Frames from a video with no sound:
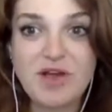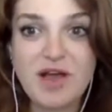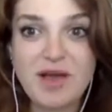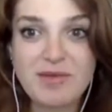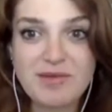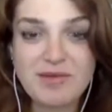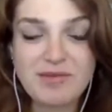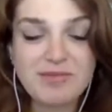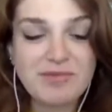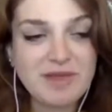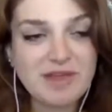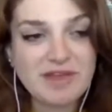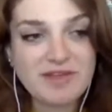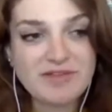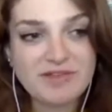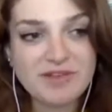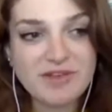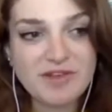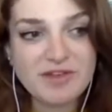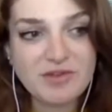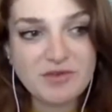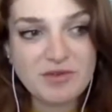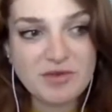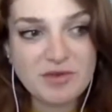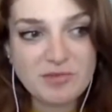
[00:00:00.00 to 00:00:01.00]
robbing me of
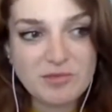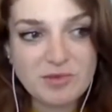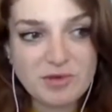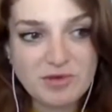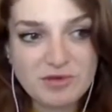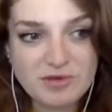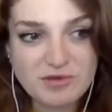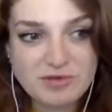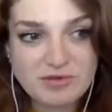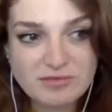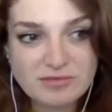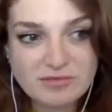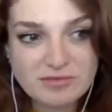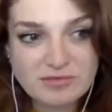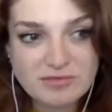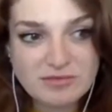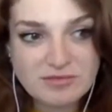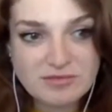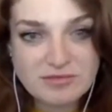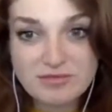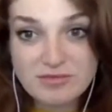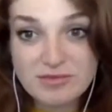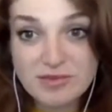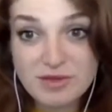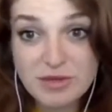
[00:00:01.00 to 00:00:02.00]
a normal
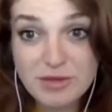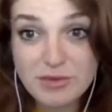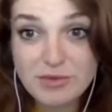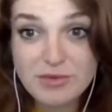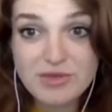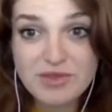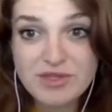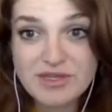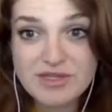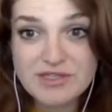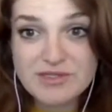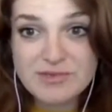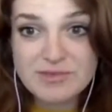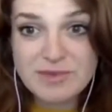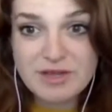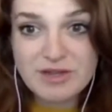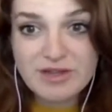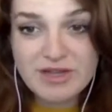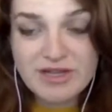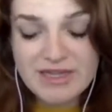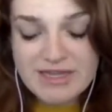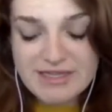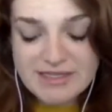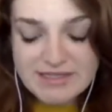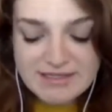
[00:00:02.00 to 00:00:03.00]
youth
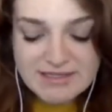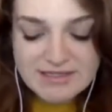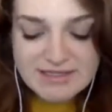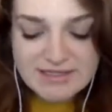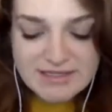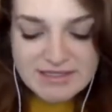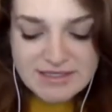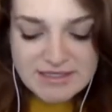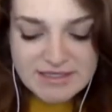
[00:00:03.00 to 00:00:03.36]
experience.